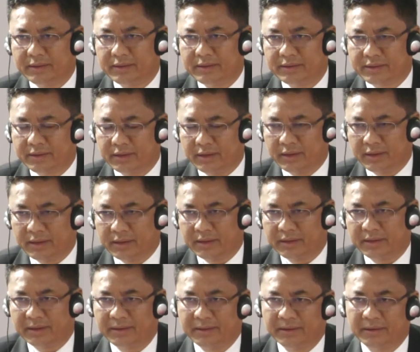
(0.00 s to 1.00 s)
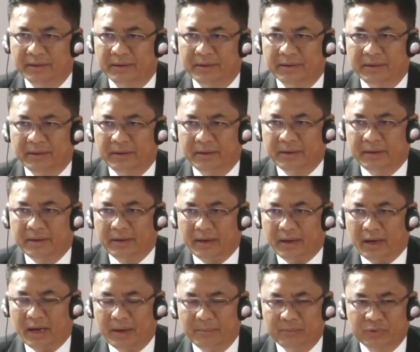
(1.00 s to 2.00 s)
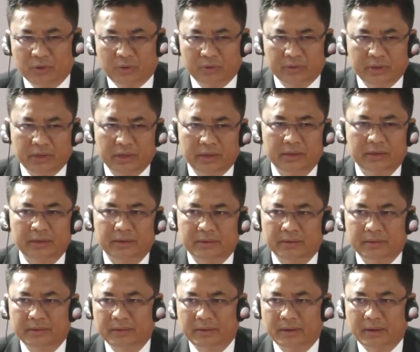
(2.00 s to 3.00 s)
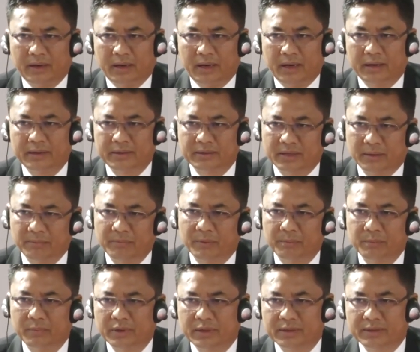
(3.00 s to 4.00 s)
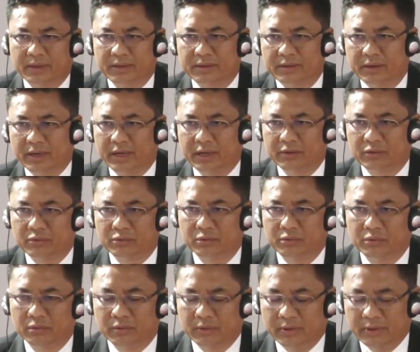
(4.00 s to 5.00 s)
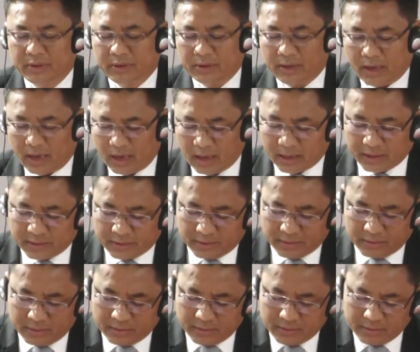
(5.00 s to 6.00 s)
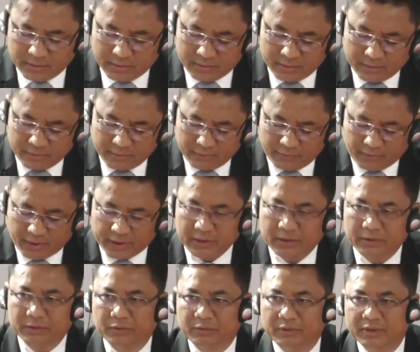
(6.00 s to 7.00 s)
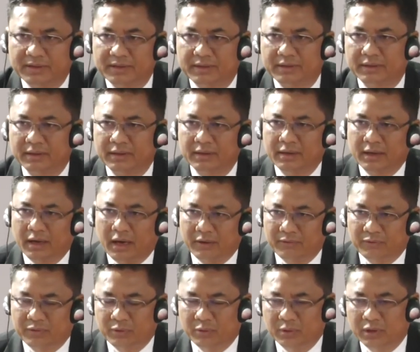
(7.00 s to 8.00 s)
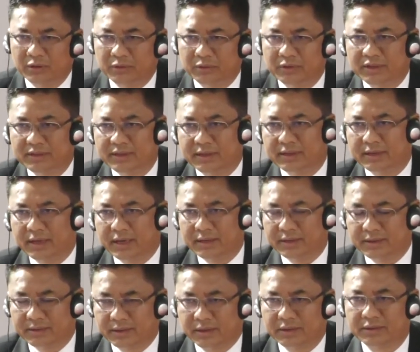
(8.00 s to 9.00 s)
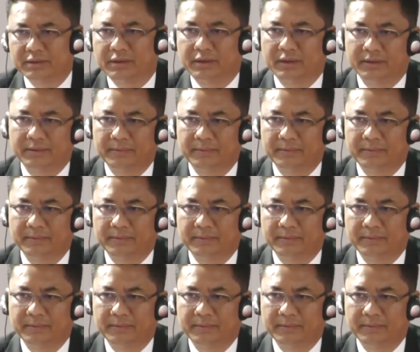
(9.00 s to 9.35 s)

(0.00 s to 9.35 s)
Sir, I'm talking and some members are trying to add fire to this, add fuel to this entire discussion.